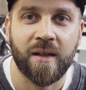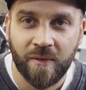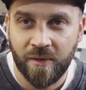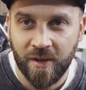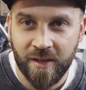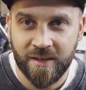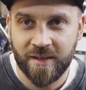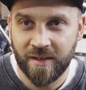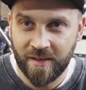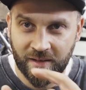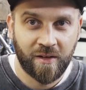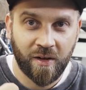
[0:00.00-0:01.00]
First,
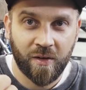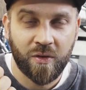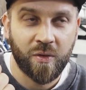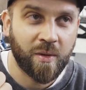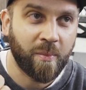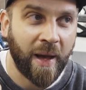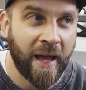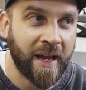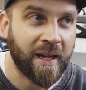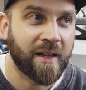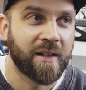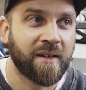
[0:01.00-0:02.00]
go to the
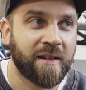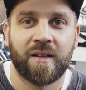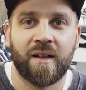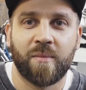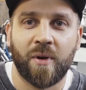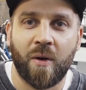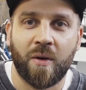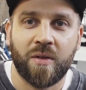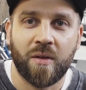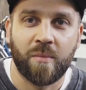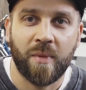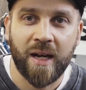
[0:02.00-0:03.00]
bank and borrow
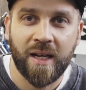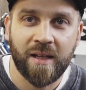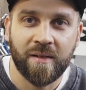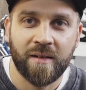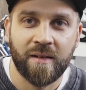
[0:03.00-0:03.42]
some money.